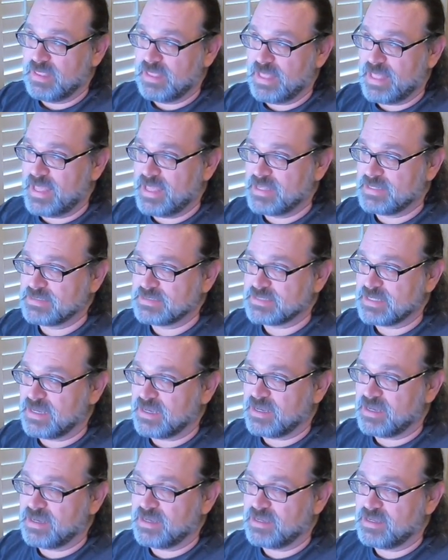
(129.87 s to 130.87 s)
and
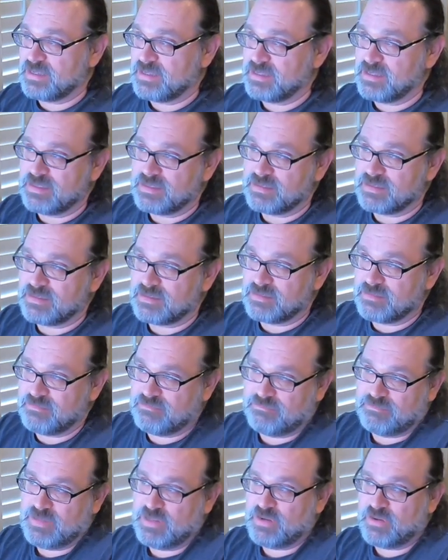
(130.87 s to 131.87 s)

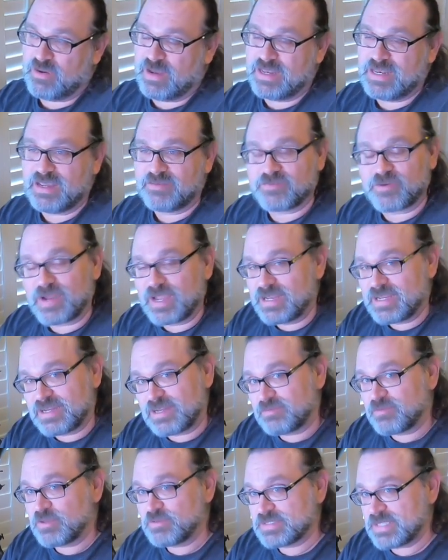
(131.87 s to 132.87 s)
you know, I never ended
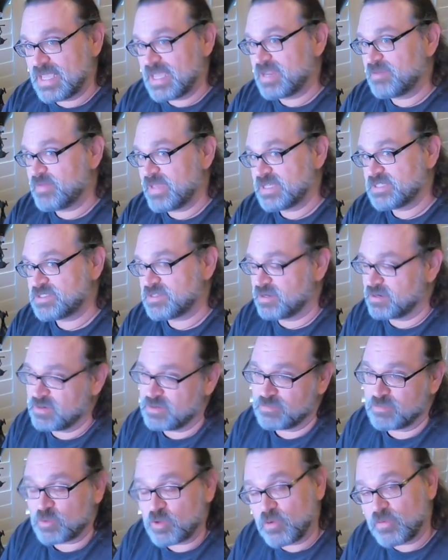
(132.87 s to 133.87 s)
up using animation
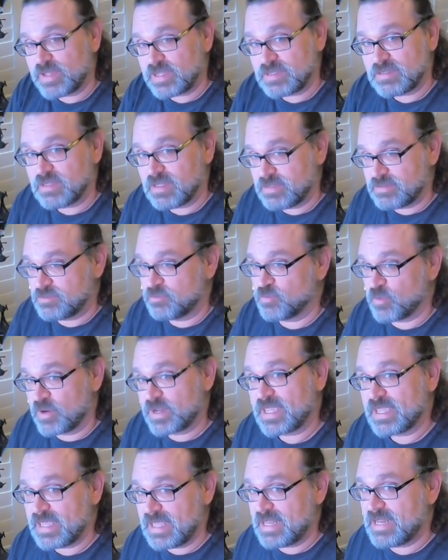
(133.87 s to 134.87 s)
or
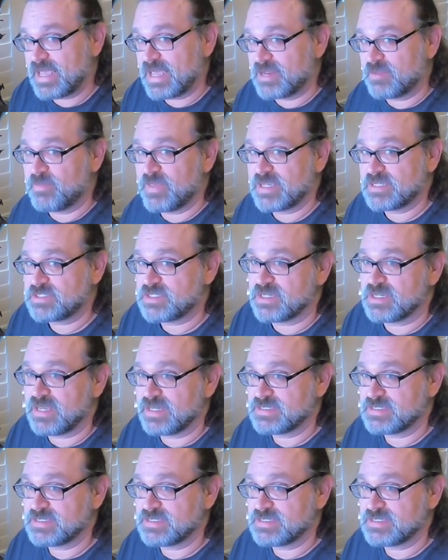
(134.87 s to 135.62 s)
working in animation.